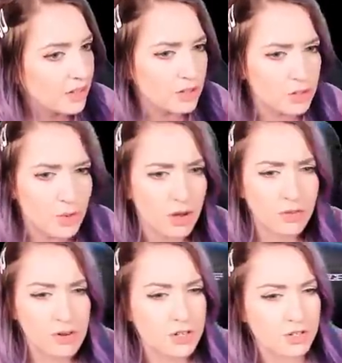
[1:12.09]
I could have sworn I've
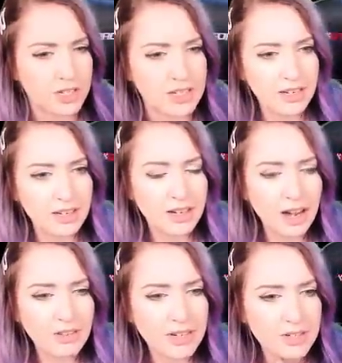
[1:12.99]
already done this.
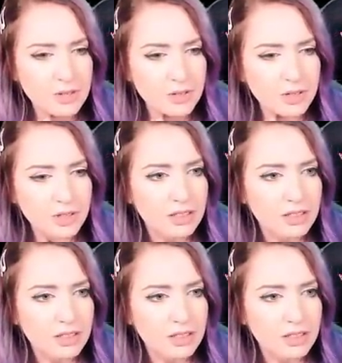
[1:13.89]
I really don't know.